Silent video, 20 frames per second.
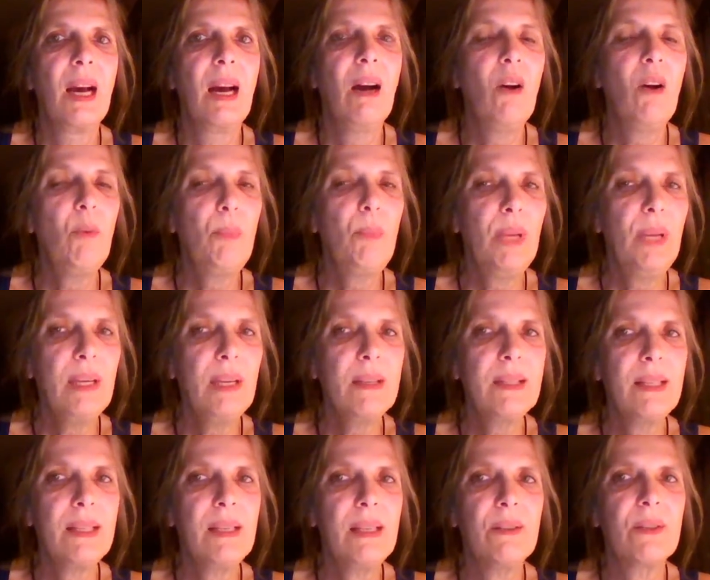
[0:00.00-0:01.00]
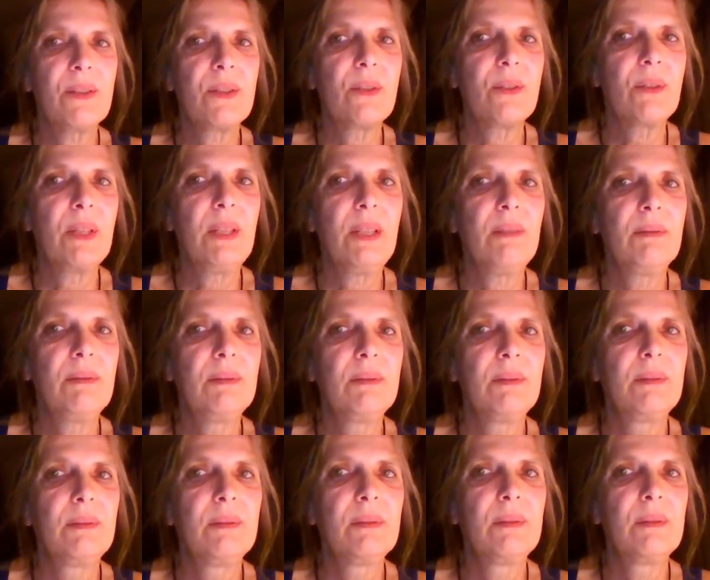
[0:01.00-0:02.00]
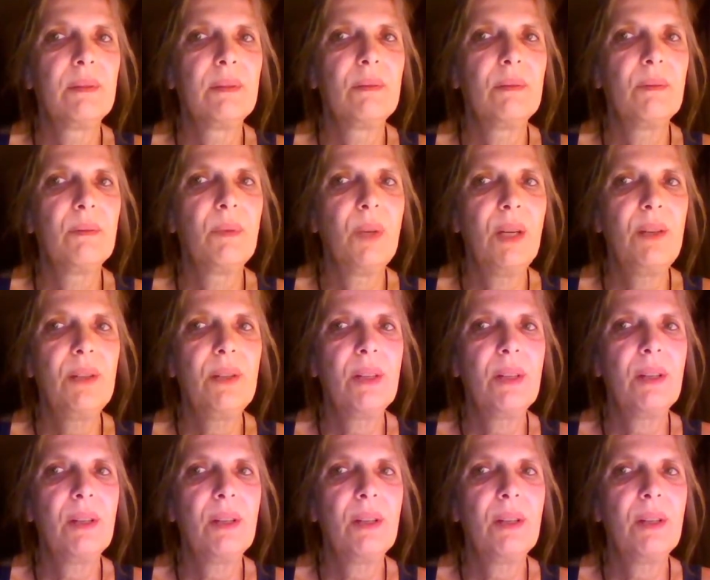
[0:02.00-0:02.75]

How big is the industry? What